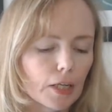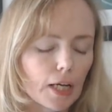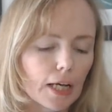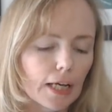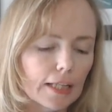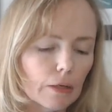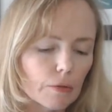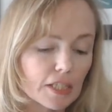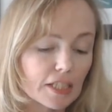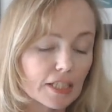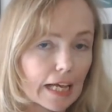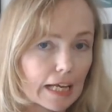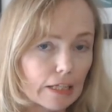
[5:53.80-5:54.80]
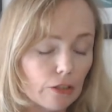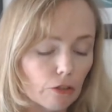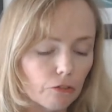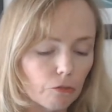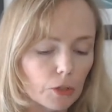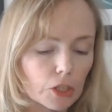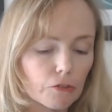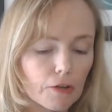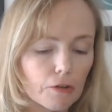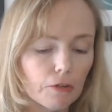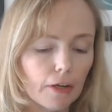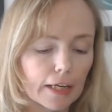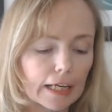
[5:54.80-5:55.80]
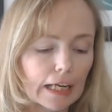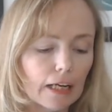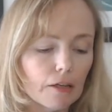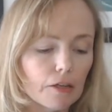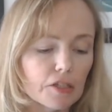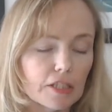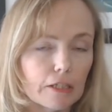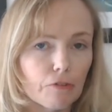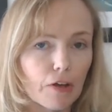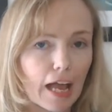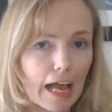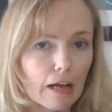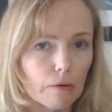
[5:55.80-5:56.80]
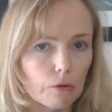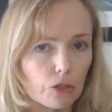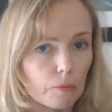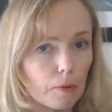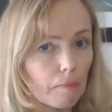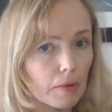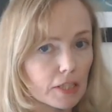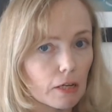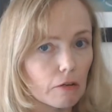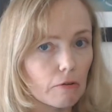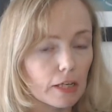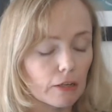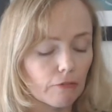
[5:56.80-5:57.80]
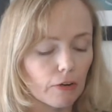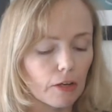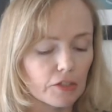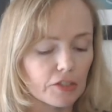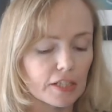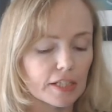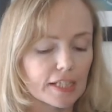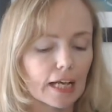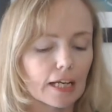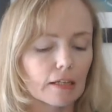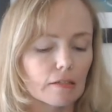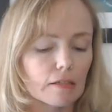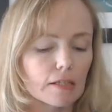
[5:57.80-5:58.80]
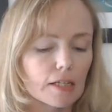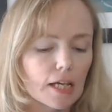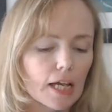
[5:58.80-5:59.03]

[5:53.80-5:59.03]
There was a standoff, which felt like it lasted for hours, but must only have lasted seconds,